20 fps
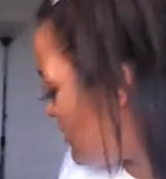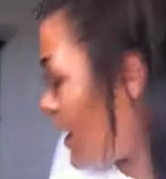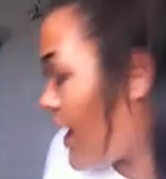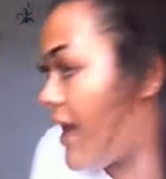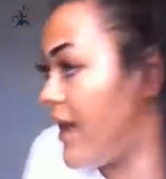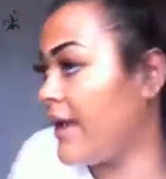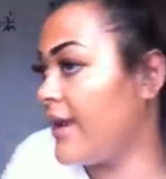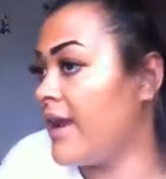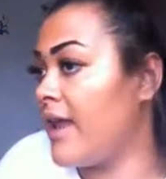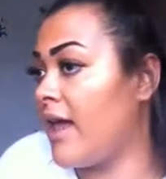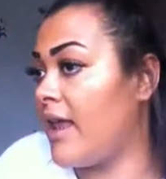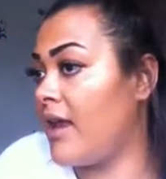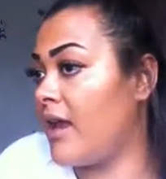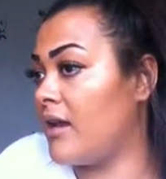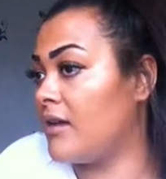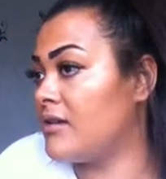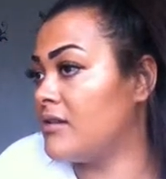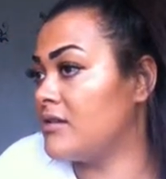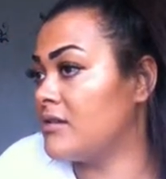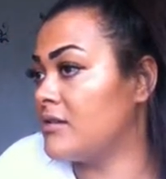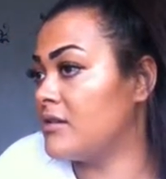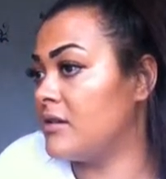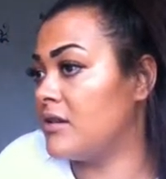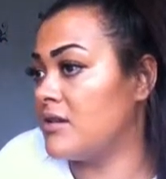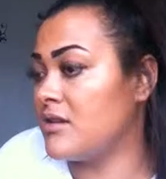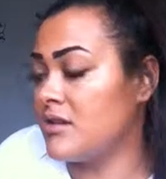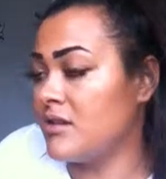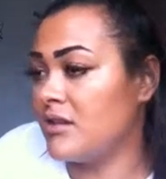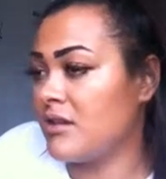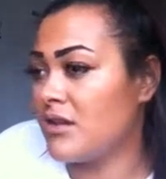And
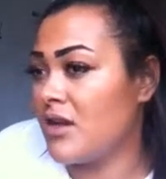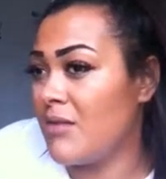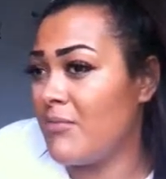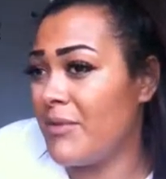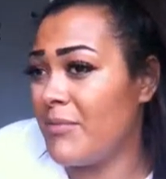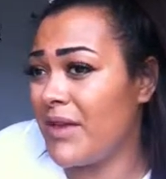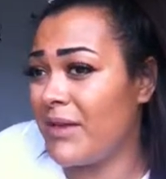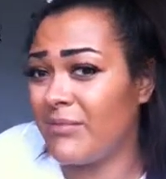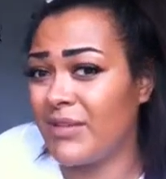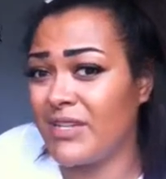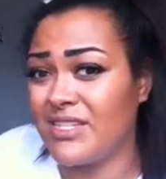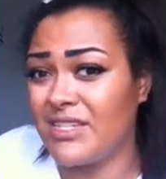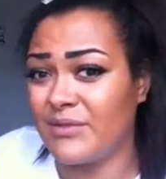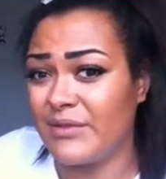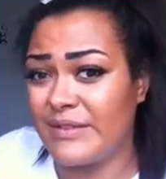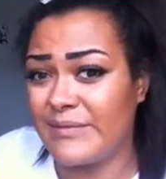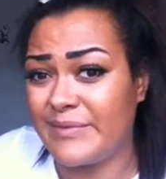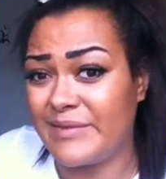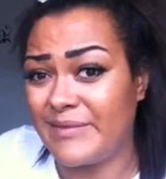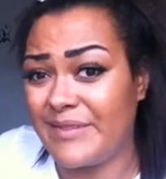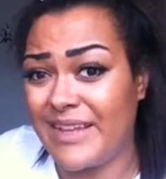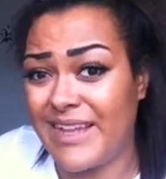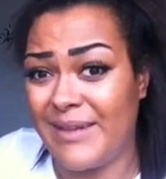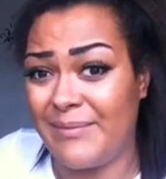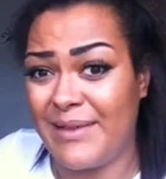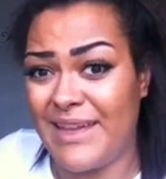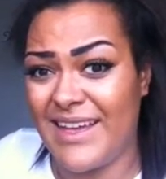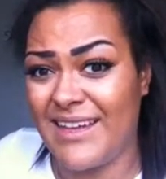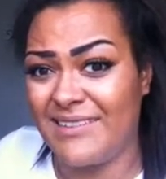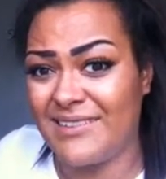I can't remember how much that was, probably
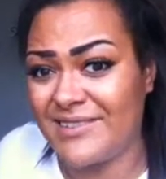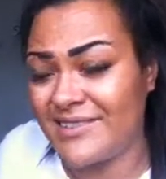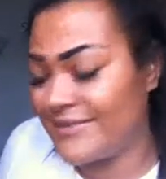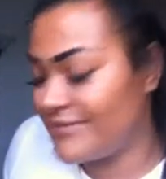like £1 or